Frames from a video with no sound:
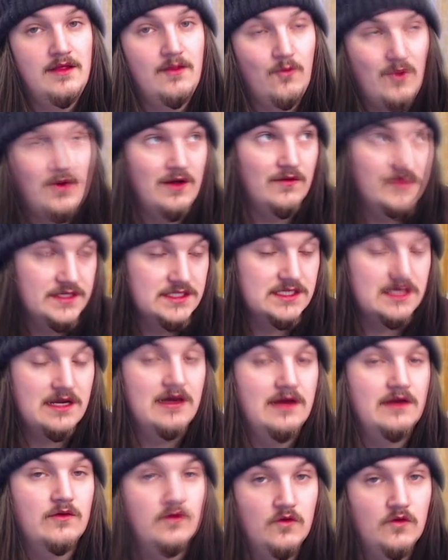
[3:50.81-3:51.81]
while this
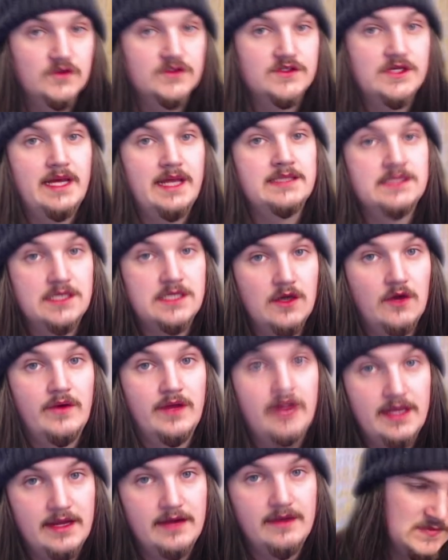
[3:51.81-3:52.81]
card also has go
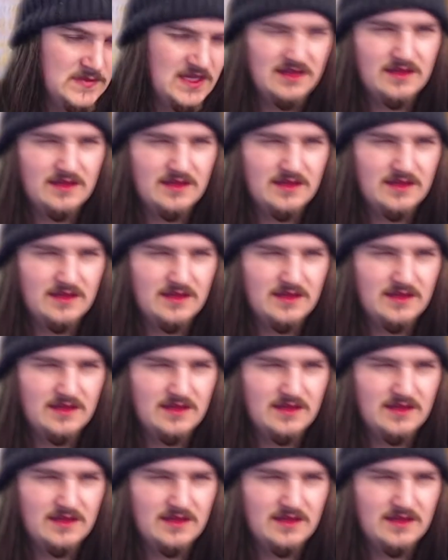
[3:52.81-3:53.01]
again.